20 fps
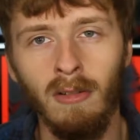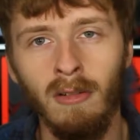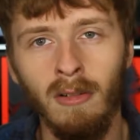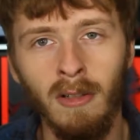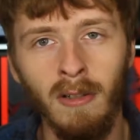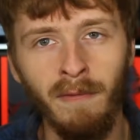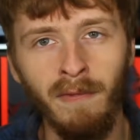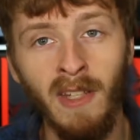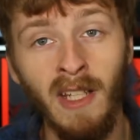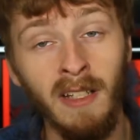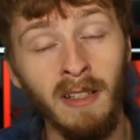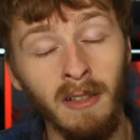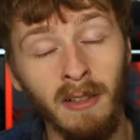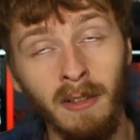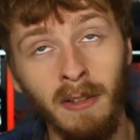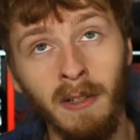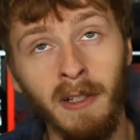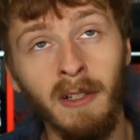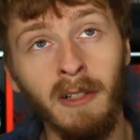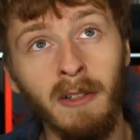or if they,
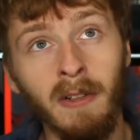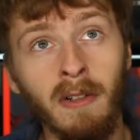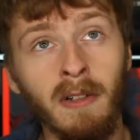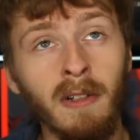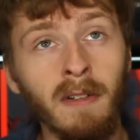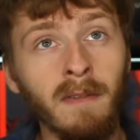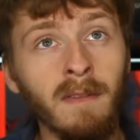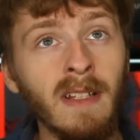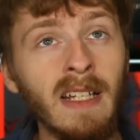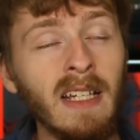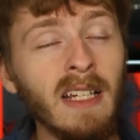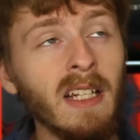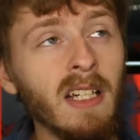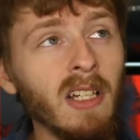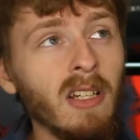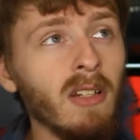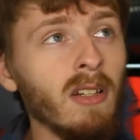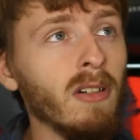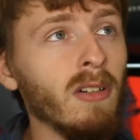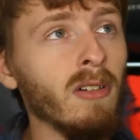uh, or if
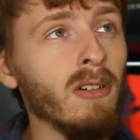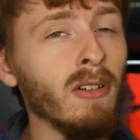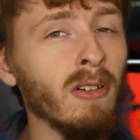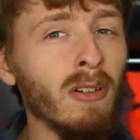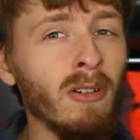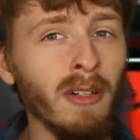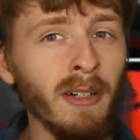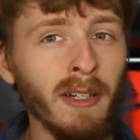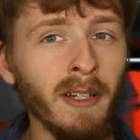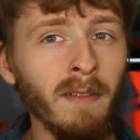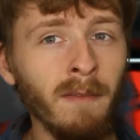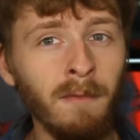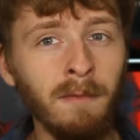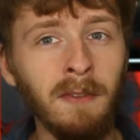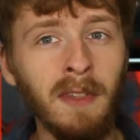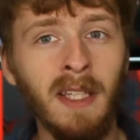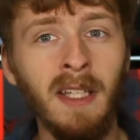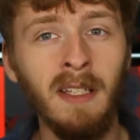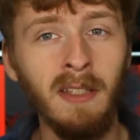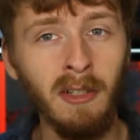or if
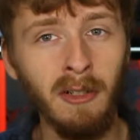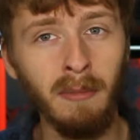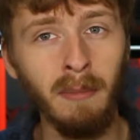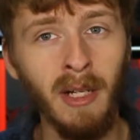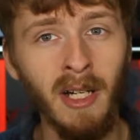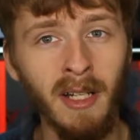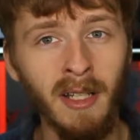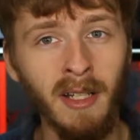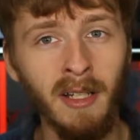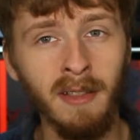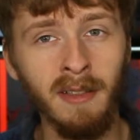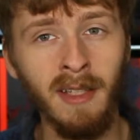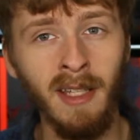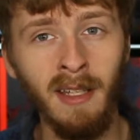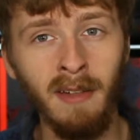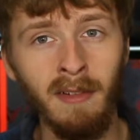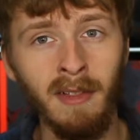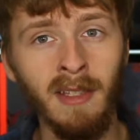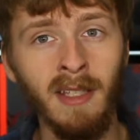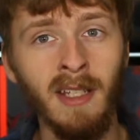they don't mind on
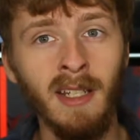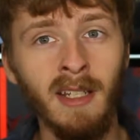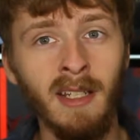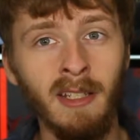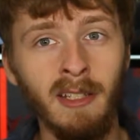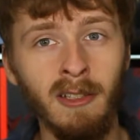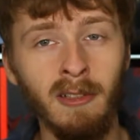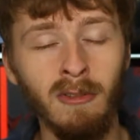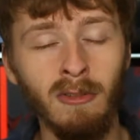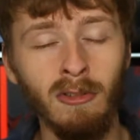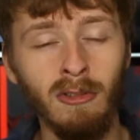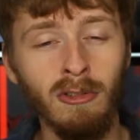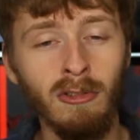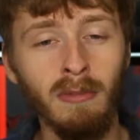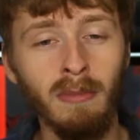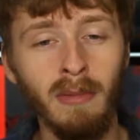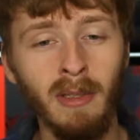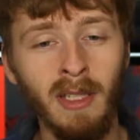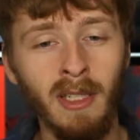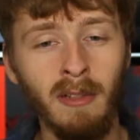camera, they
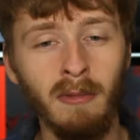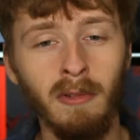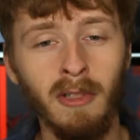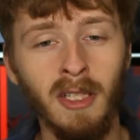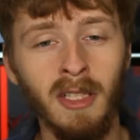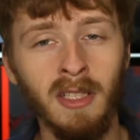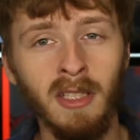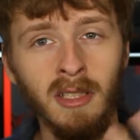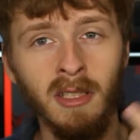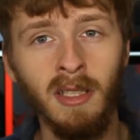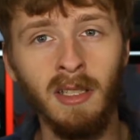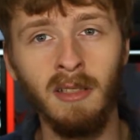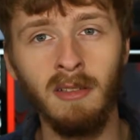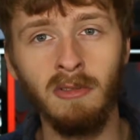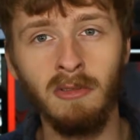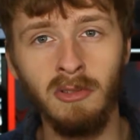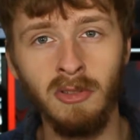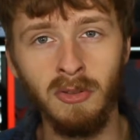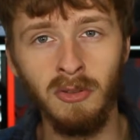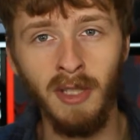normally wanted to
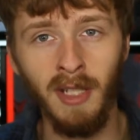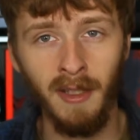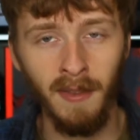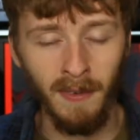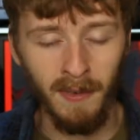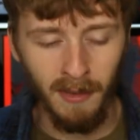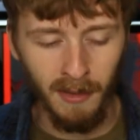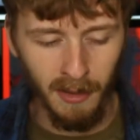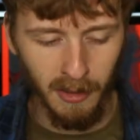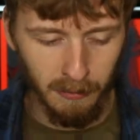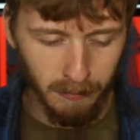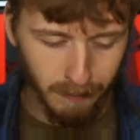dress up.